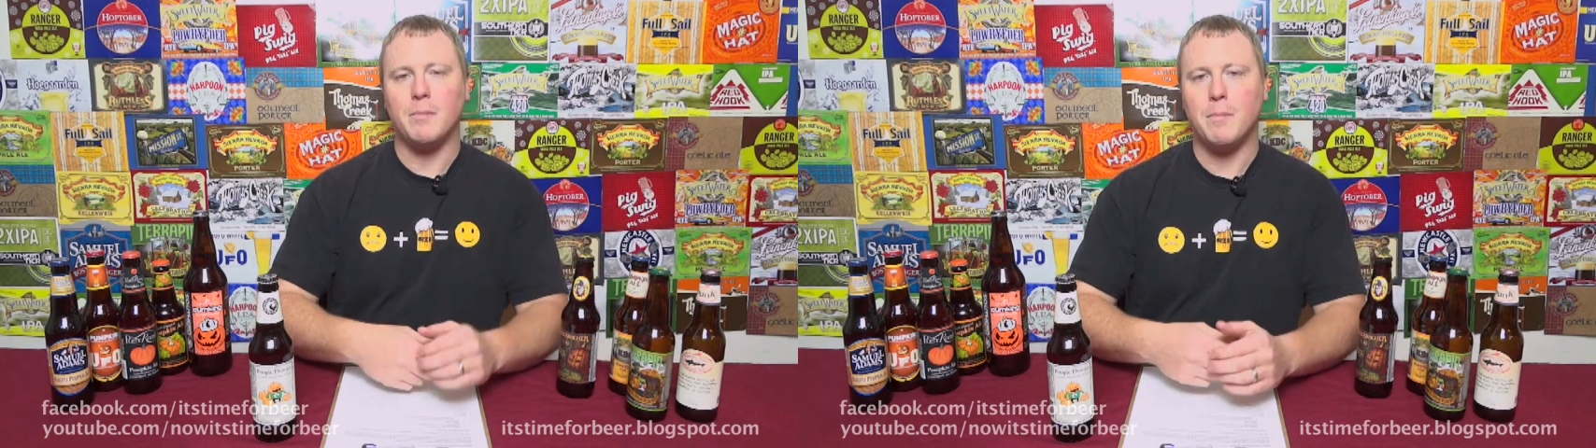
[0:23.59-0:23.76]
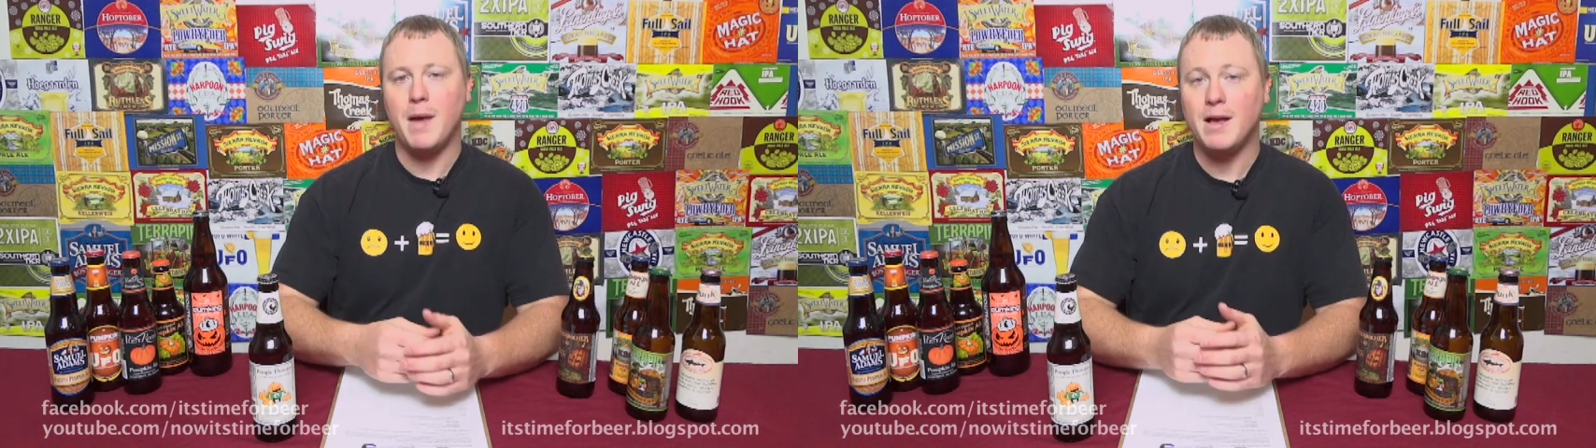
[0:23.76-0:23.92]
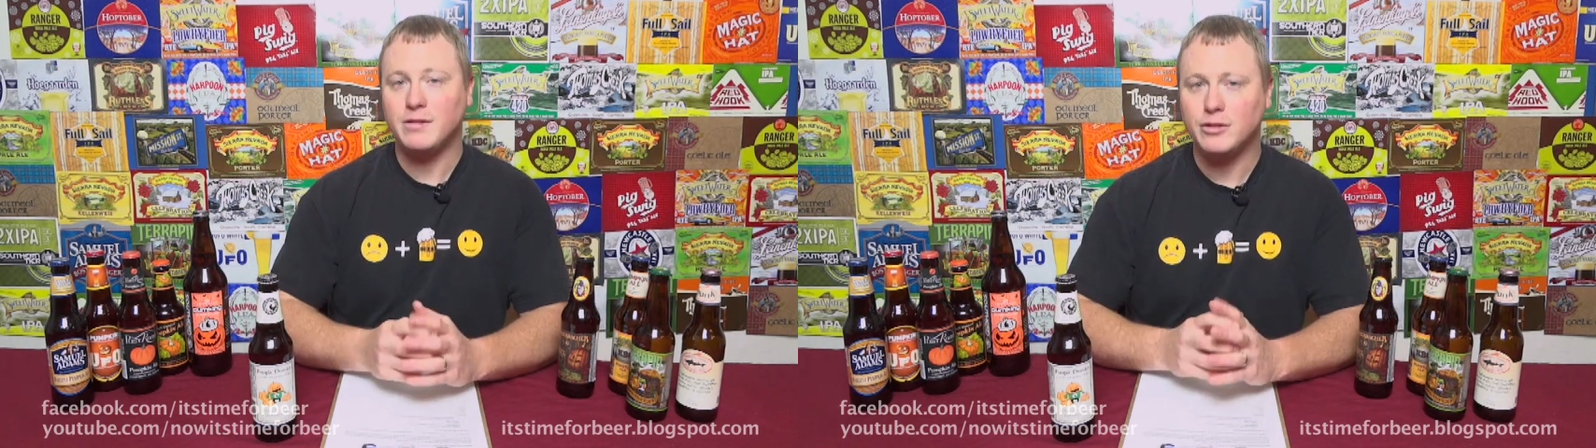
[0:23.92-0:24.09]

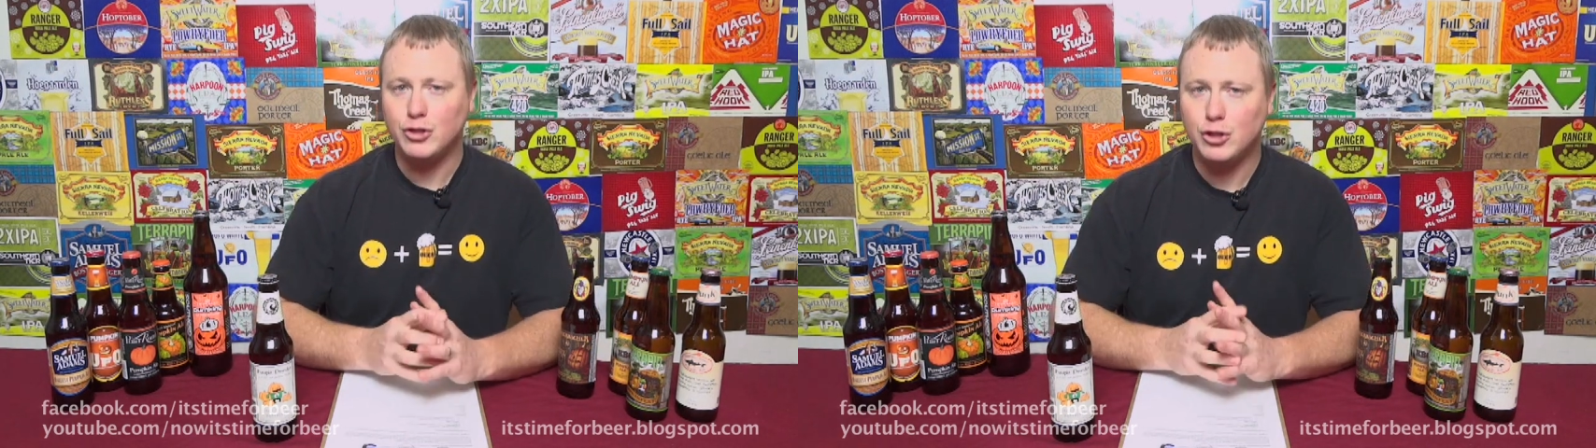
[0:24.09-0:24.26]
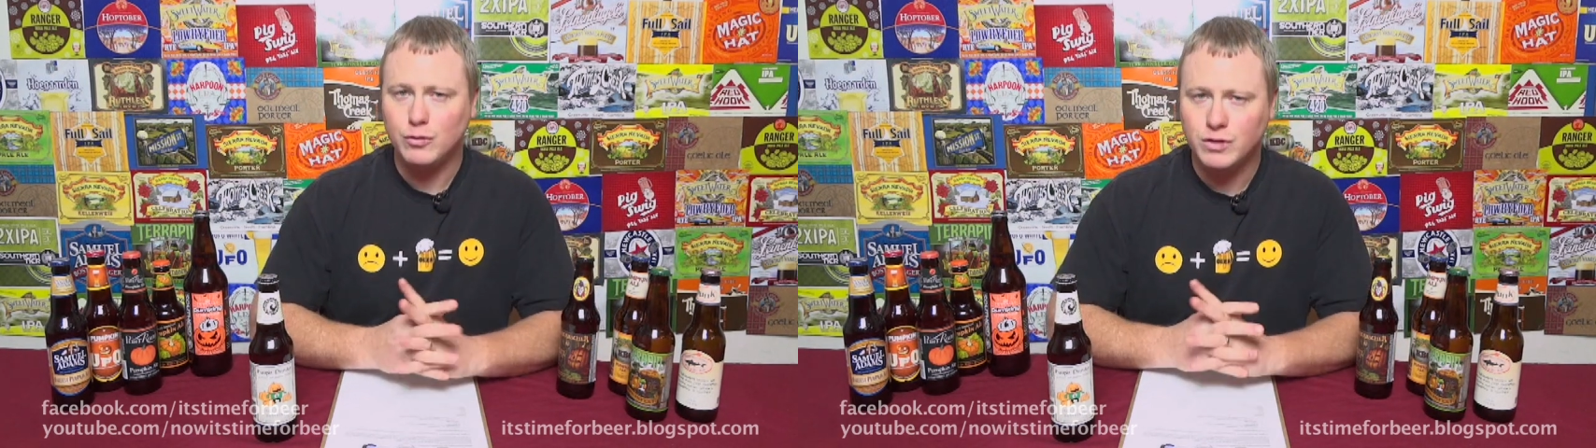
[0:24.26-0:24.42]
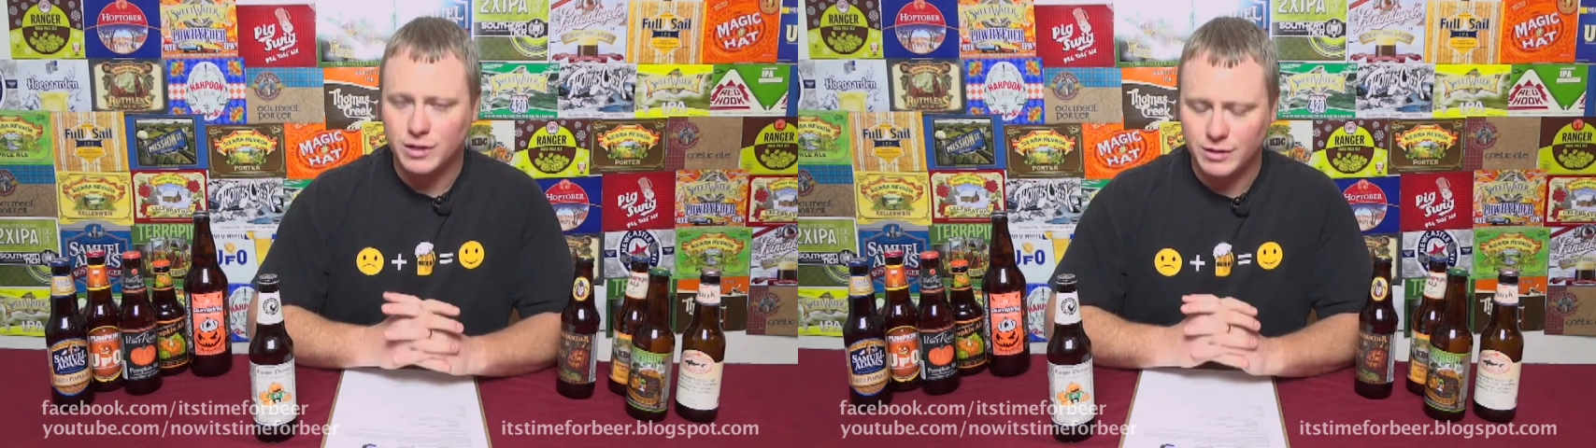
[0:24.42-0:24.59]

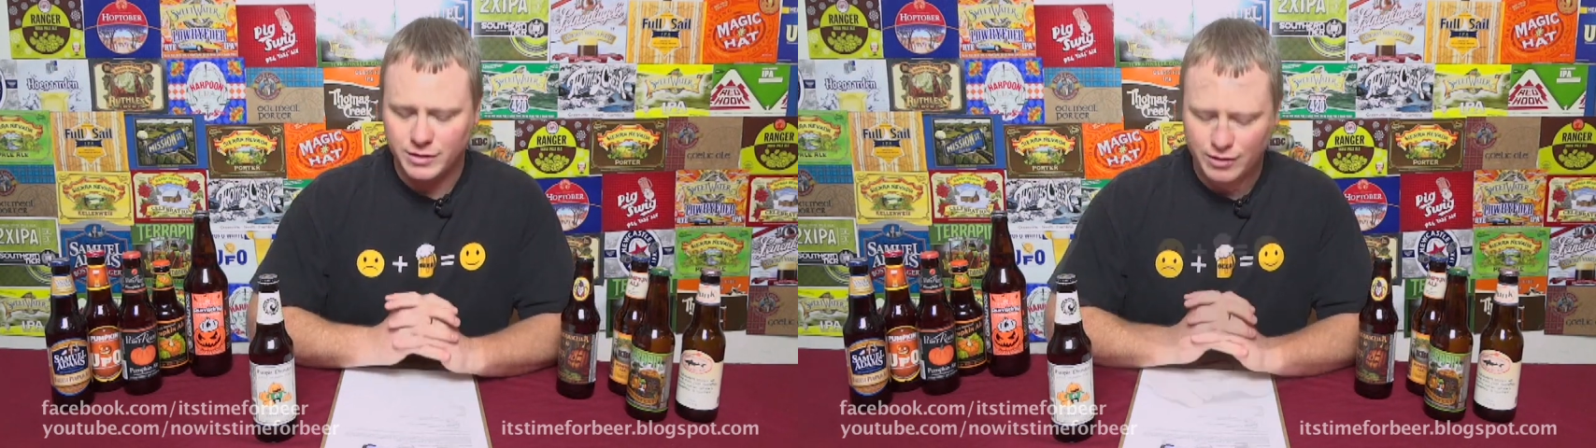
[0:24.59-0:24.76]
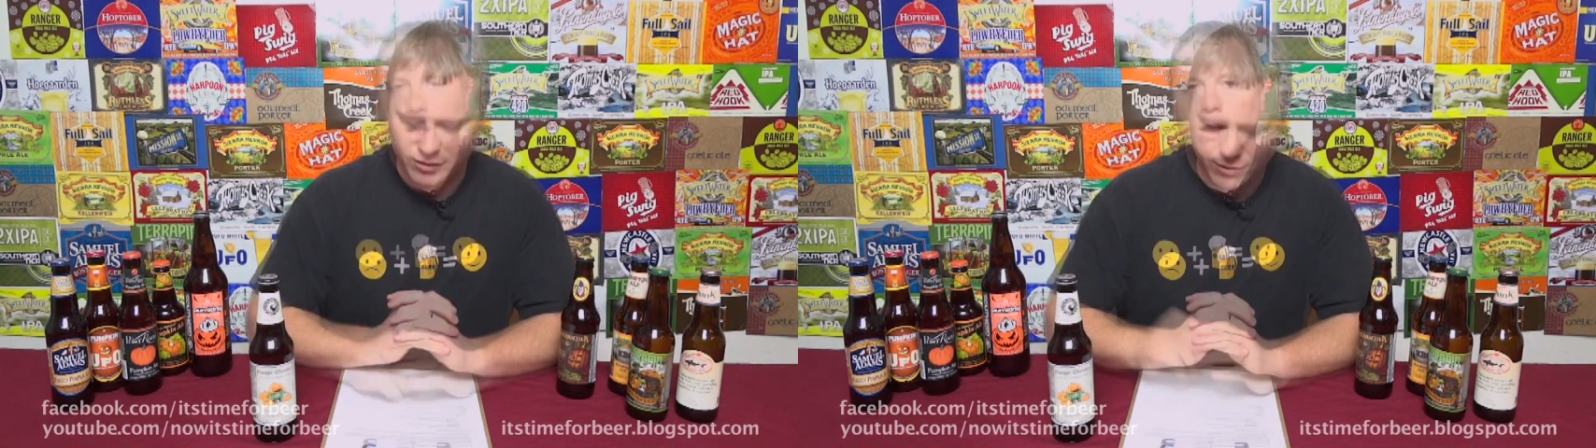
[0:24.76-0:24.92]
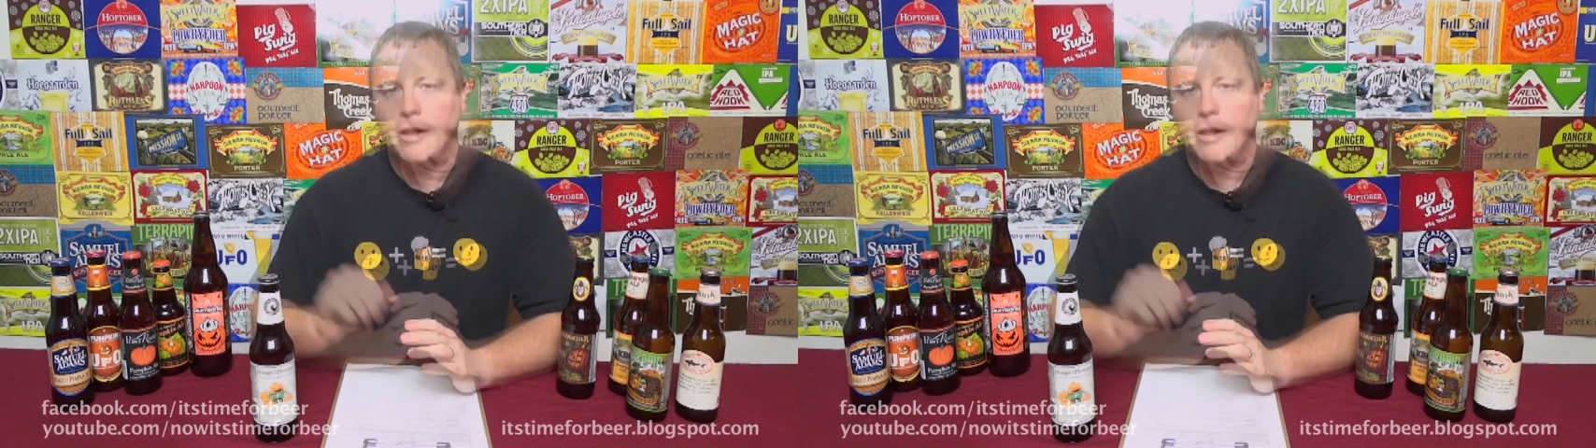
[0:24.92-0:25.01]
Massachusetts.